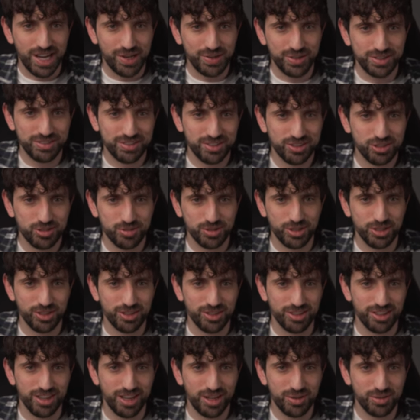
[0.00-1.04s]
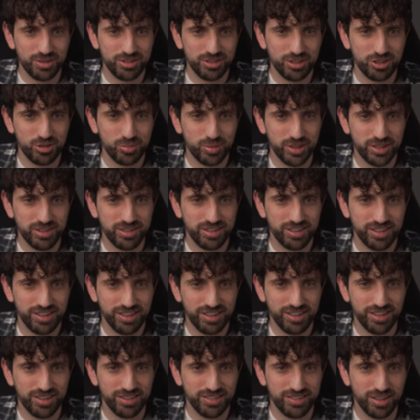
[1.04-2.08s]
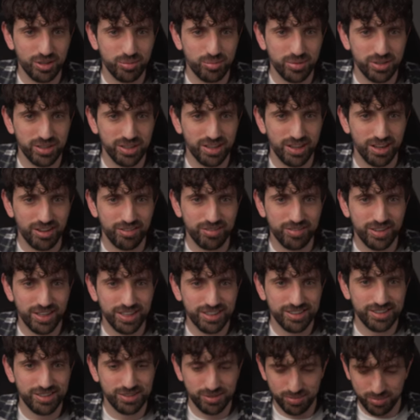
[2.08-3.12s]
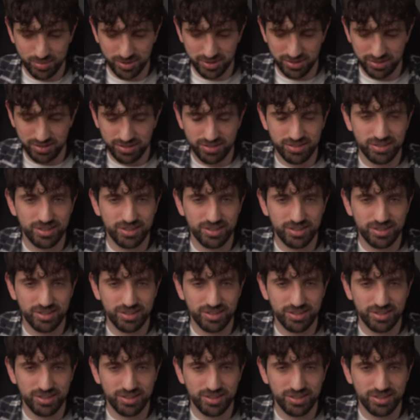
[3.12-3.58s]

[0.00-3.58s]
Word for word: I was expecting a typing like that, but